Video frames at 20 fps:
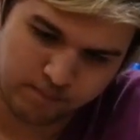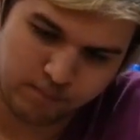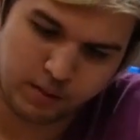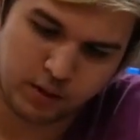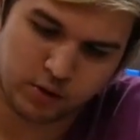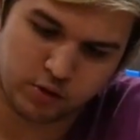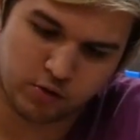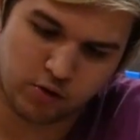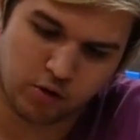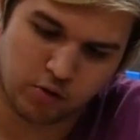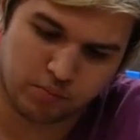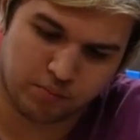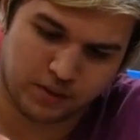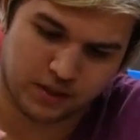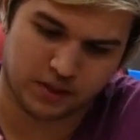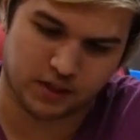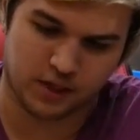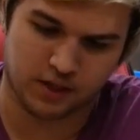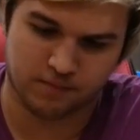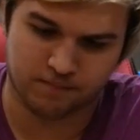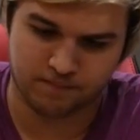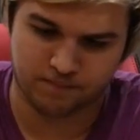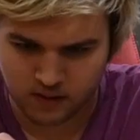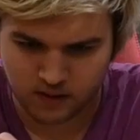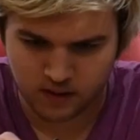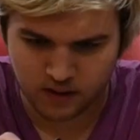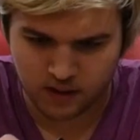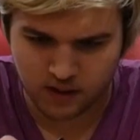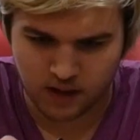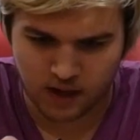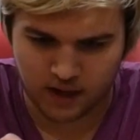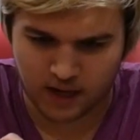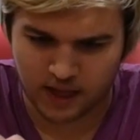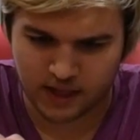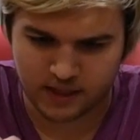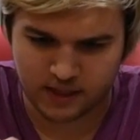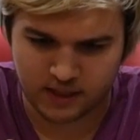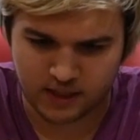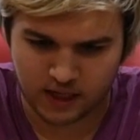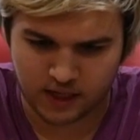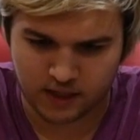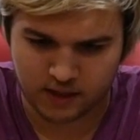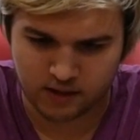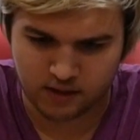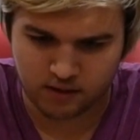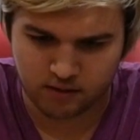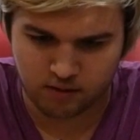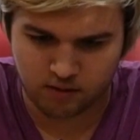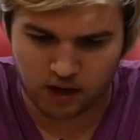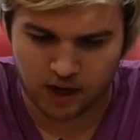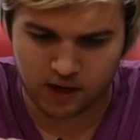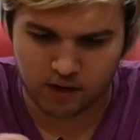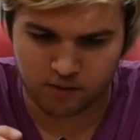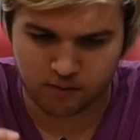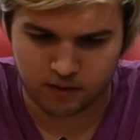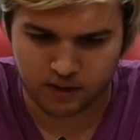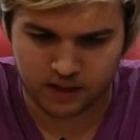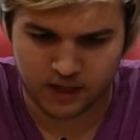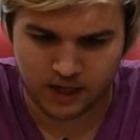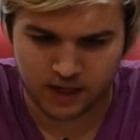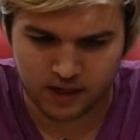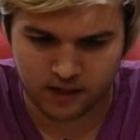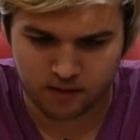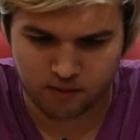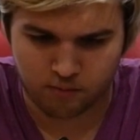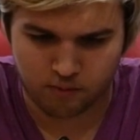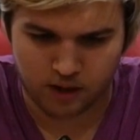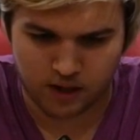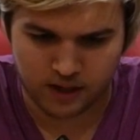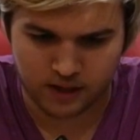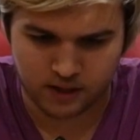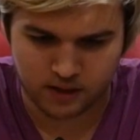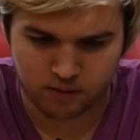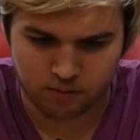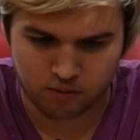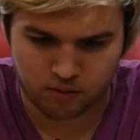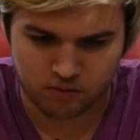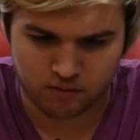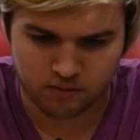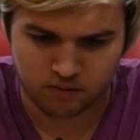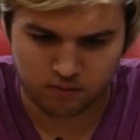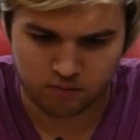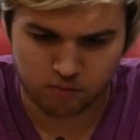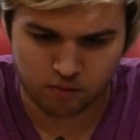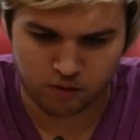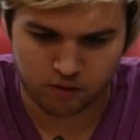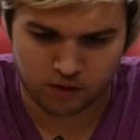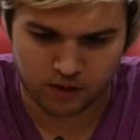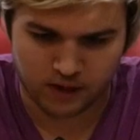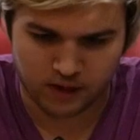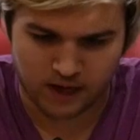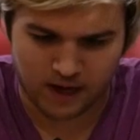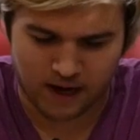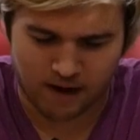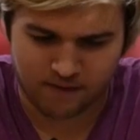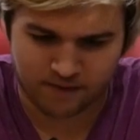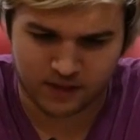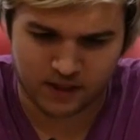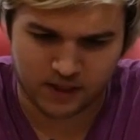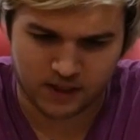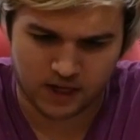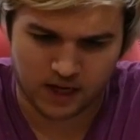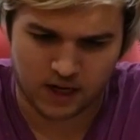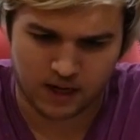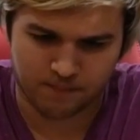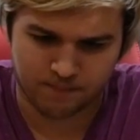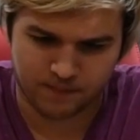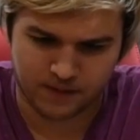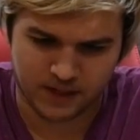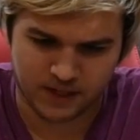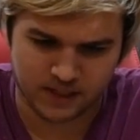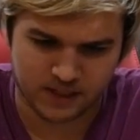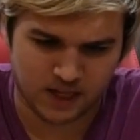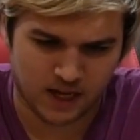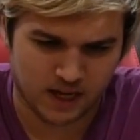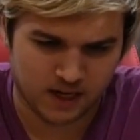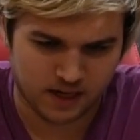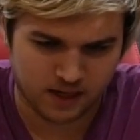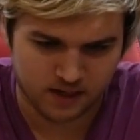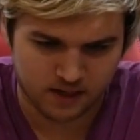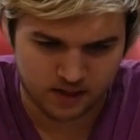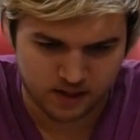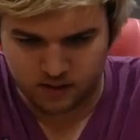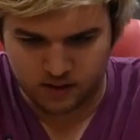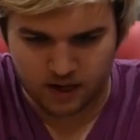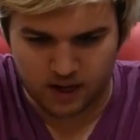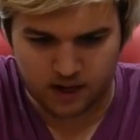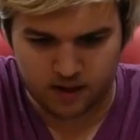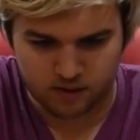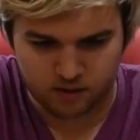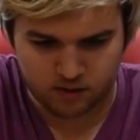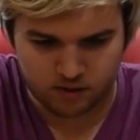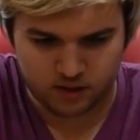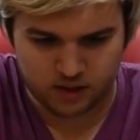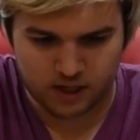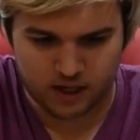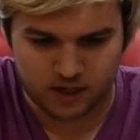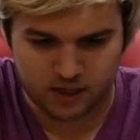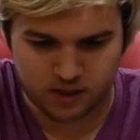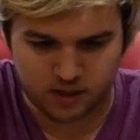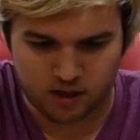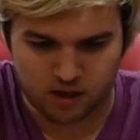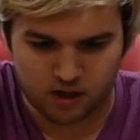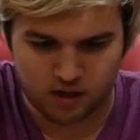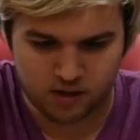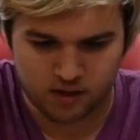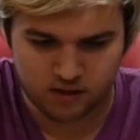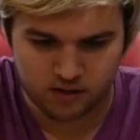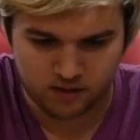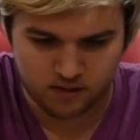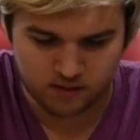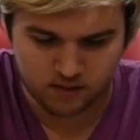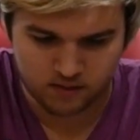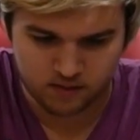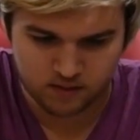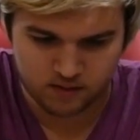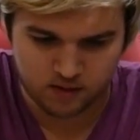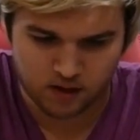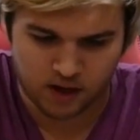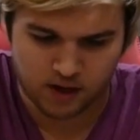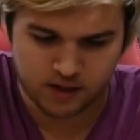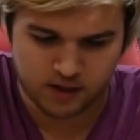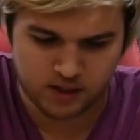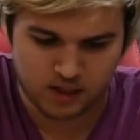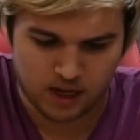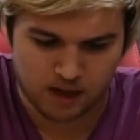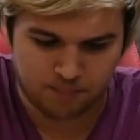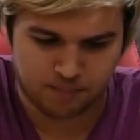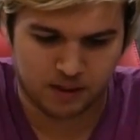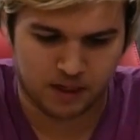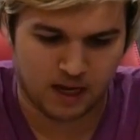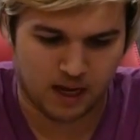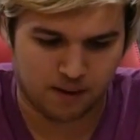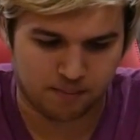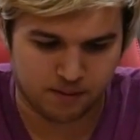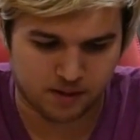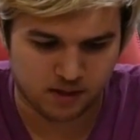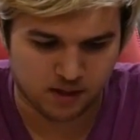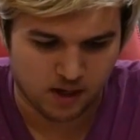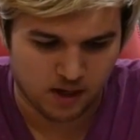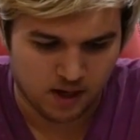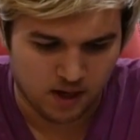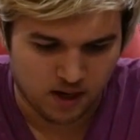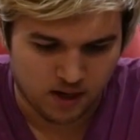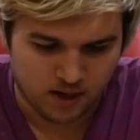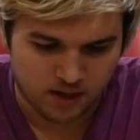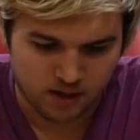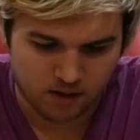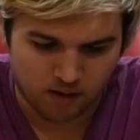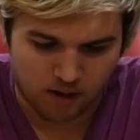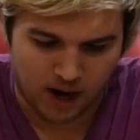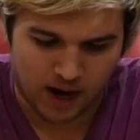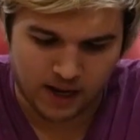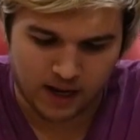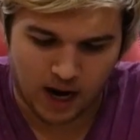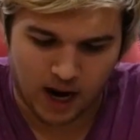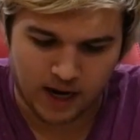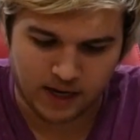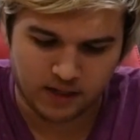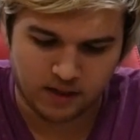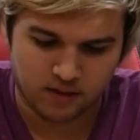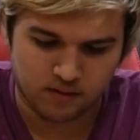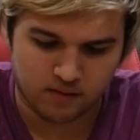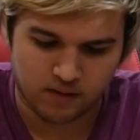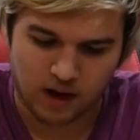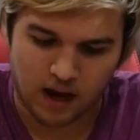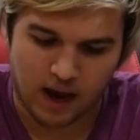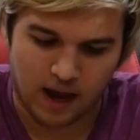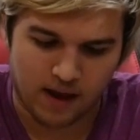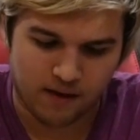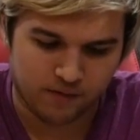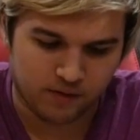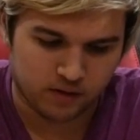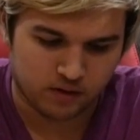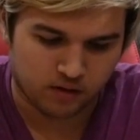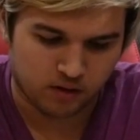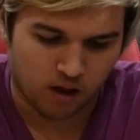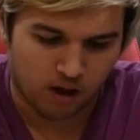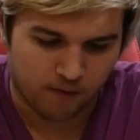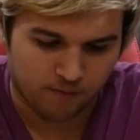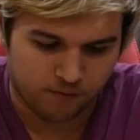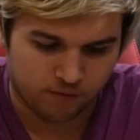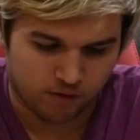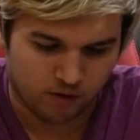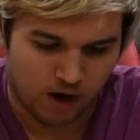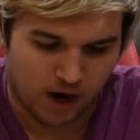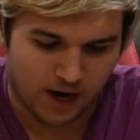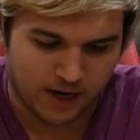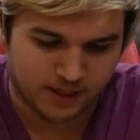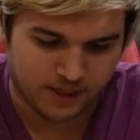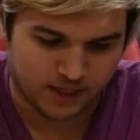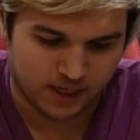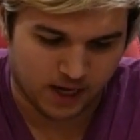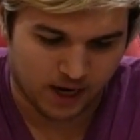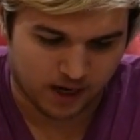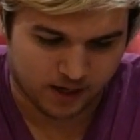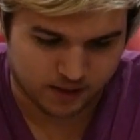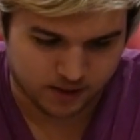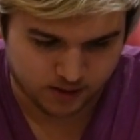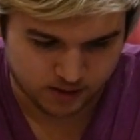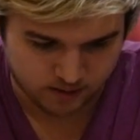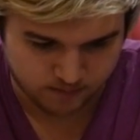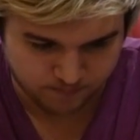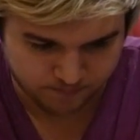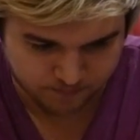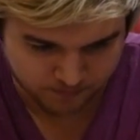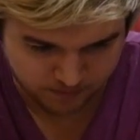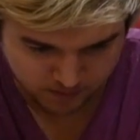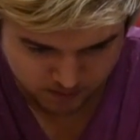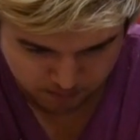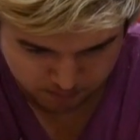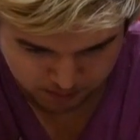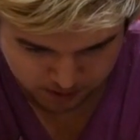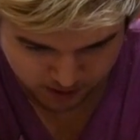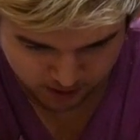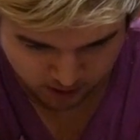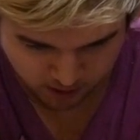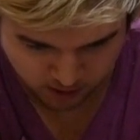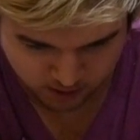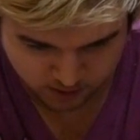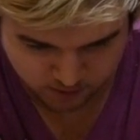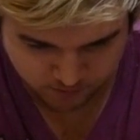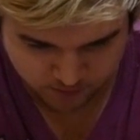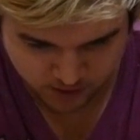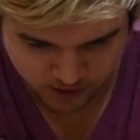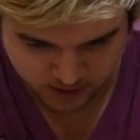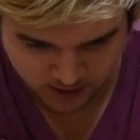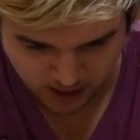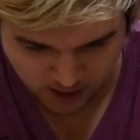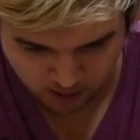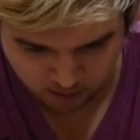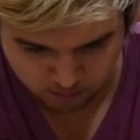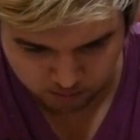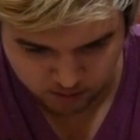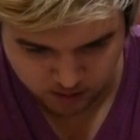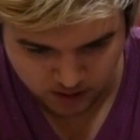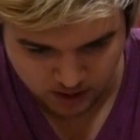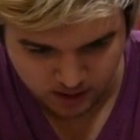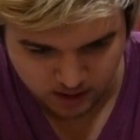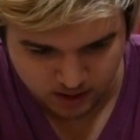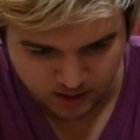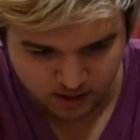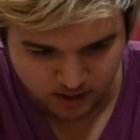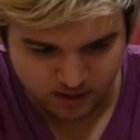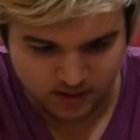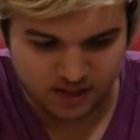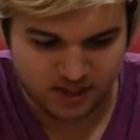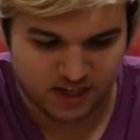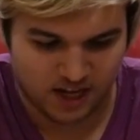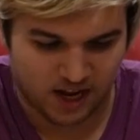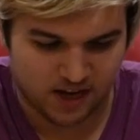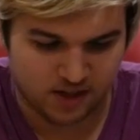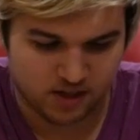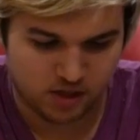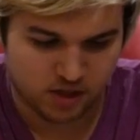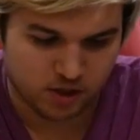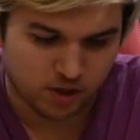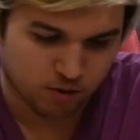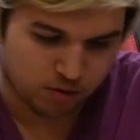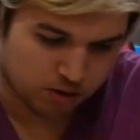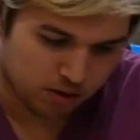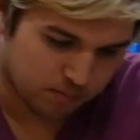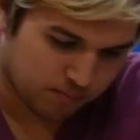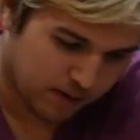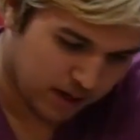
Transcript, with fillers: build your own PC. Again, this, like, I don't get why this won't work half the time. Is that in? That looks like it's on. A lot of snapping happened you know, I, I I have a love for ITX because of just how dense you can